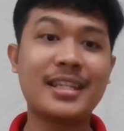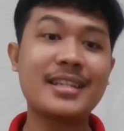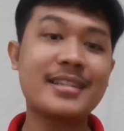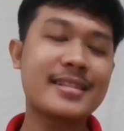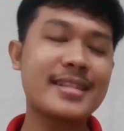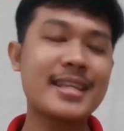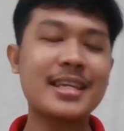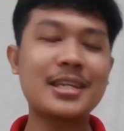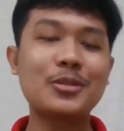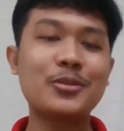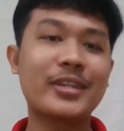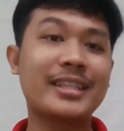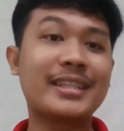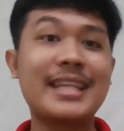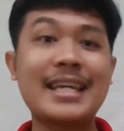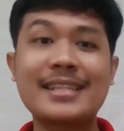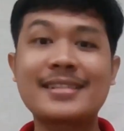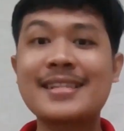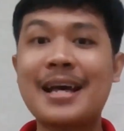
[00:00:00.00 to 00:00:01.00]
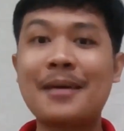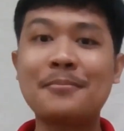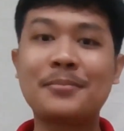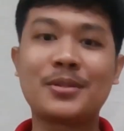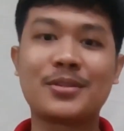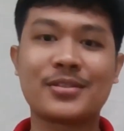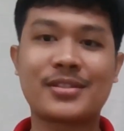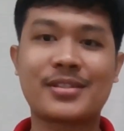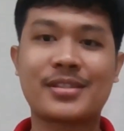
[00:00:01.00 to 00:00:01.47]
let's take a look at the
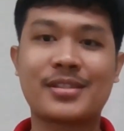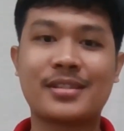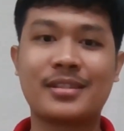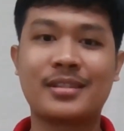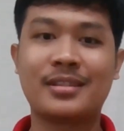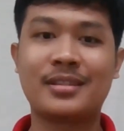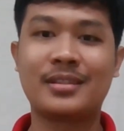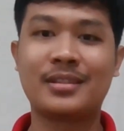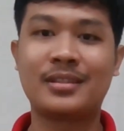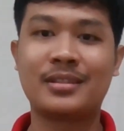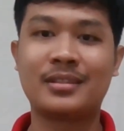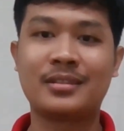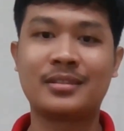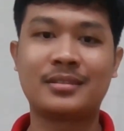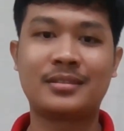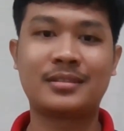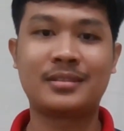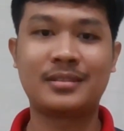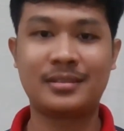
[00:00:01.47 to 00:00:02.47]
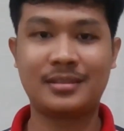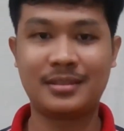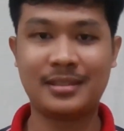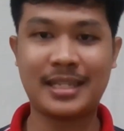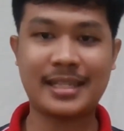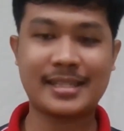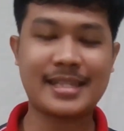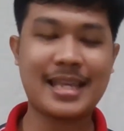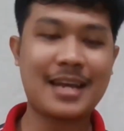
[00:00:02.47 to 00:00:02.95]
examples.
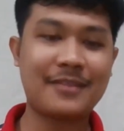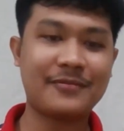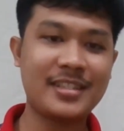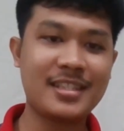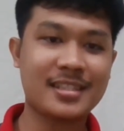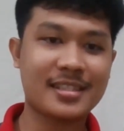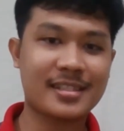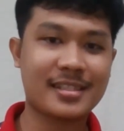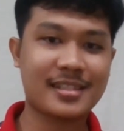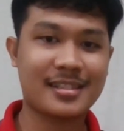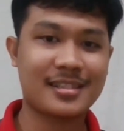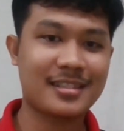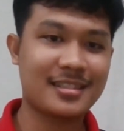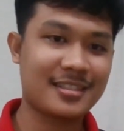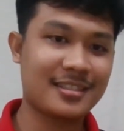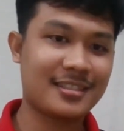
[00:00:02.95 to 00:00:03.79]
Let's have this.